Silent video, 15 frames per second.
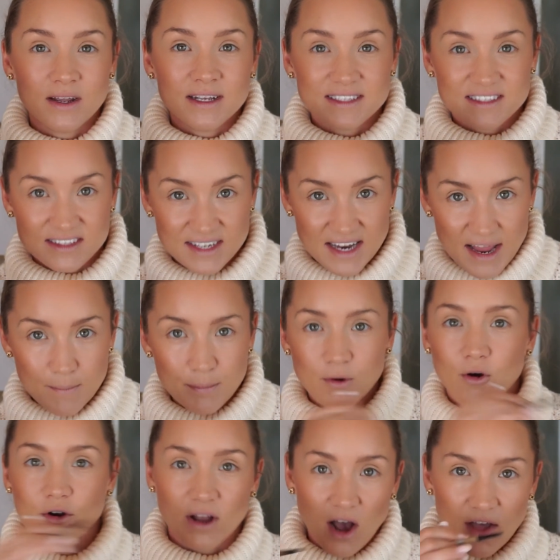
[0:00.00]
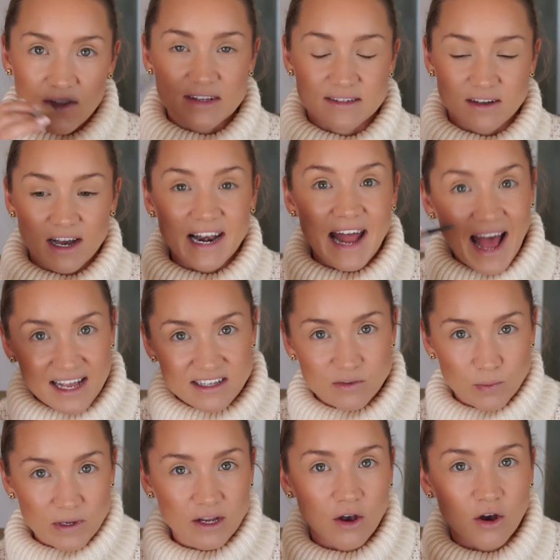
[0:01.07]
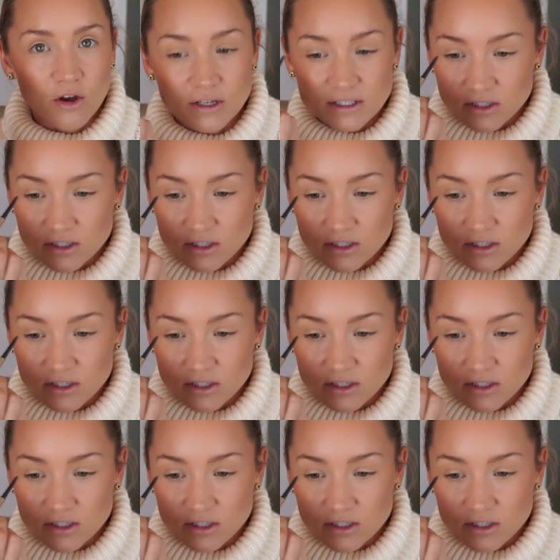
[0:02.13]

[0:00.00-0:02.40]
step on either side as we go.